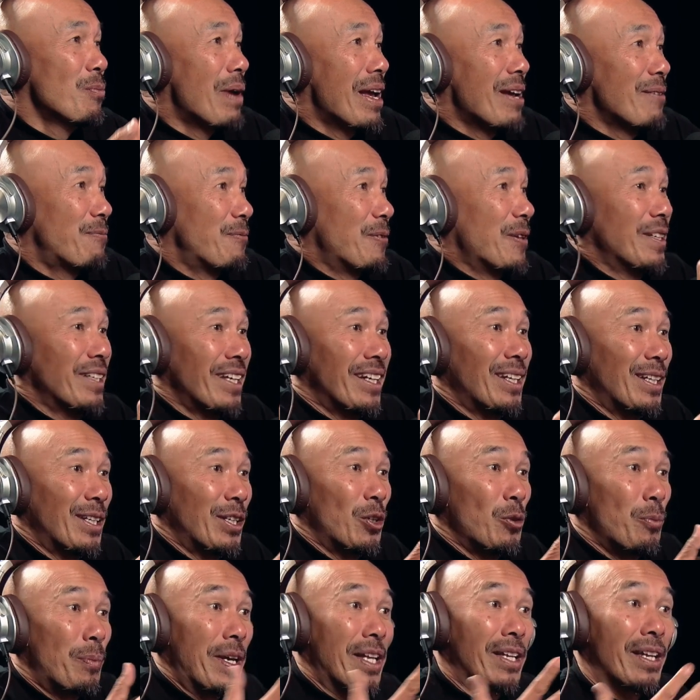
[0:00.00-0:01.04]
may feel it a
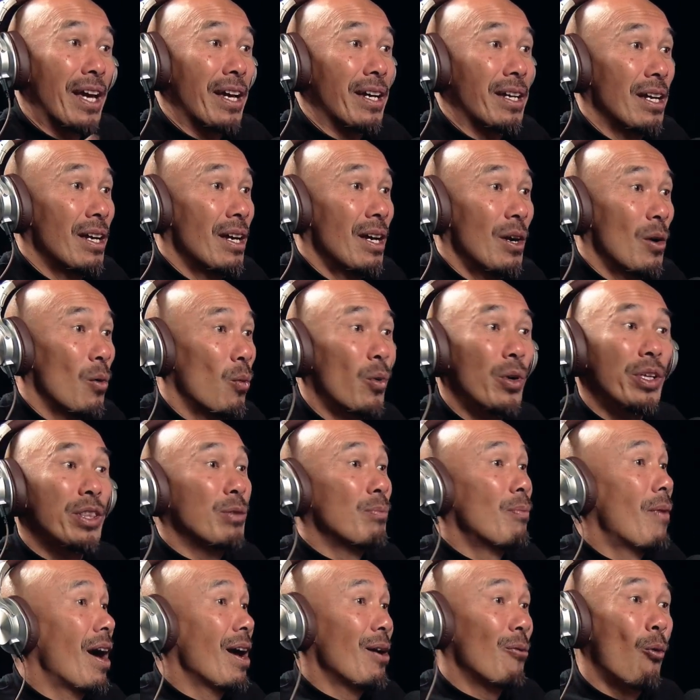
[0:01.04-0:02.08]
little bit like with
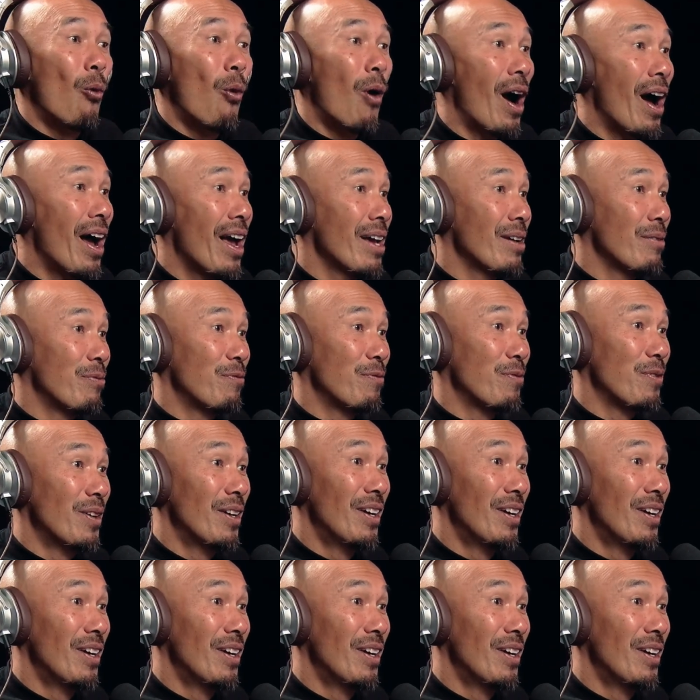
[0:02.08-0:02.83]
my wife